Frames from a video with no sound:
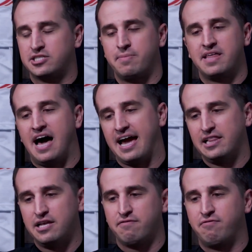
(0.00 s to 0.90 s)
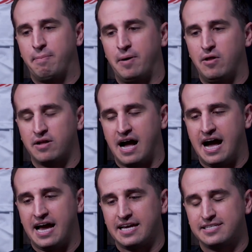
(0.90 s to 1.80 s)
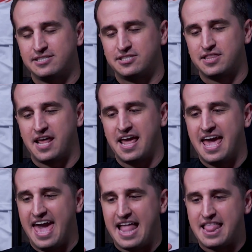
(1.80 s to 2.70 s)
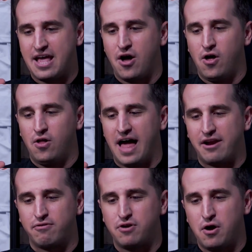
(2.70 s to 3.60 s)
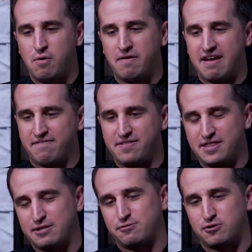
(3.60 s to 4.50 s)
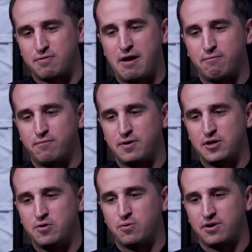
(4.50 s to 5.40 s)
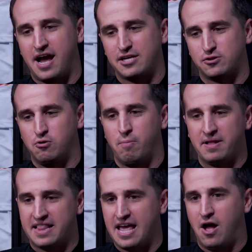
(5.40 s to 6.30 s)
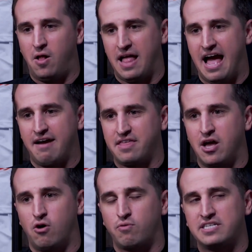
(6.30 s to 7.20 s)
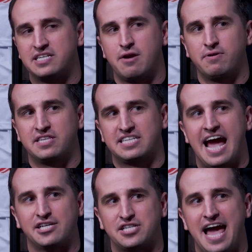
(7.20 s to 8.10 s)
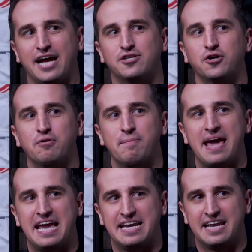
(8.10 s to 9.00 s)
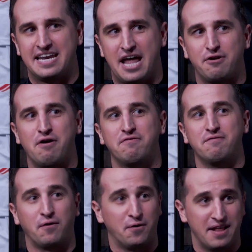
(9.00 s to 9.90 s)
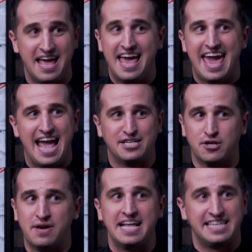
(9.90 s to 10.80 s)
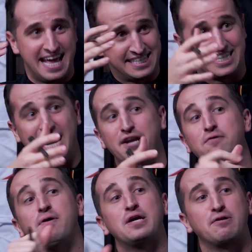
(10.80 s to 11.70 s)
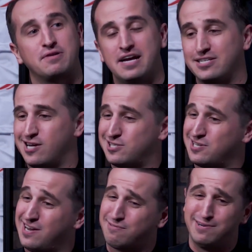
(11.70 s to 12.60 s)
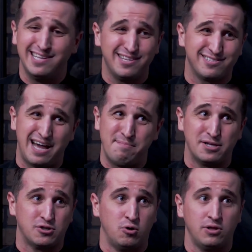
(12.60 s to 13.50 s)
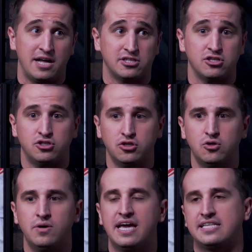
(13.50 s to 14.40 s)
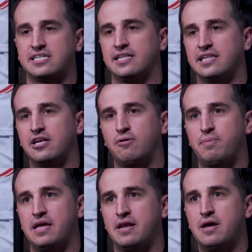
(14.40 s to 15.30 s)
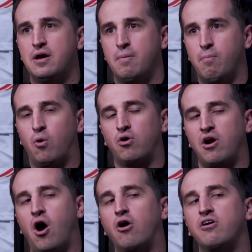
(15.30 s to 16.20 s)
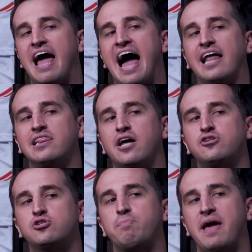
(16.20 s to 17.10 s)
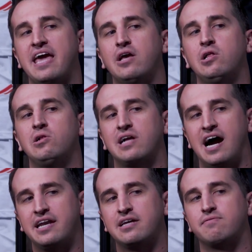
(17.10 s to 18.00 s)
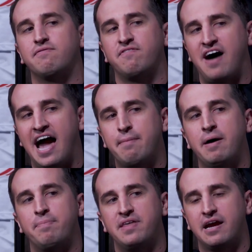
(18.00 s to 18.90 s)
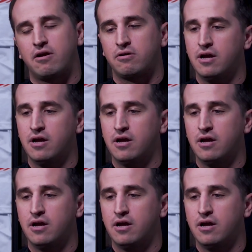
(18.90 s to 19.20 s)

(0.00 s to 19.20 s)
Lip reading: Some of the Highland football guys and they all, I don't know if this was around when you were in high school, but they all resonate with this hashtag Dirt Made. And I don't know if you've heard. And so it's kind of what you're touching on. Really, there's not a whole lot to do. It's a little bit more hard hat, lunch pail kind of vibe up there.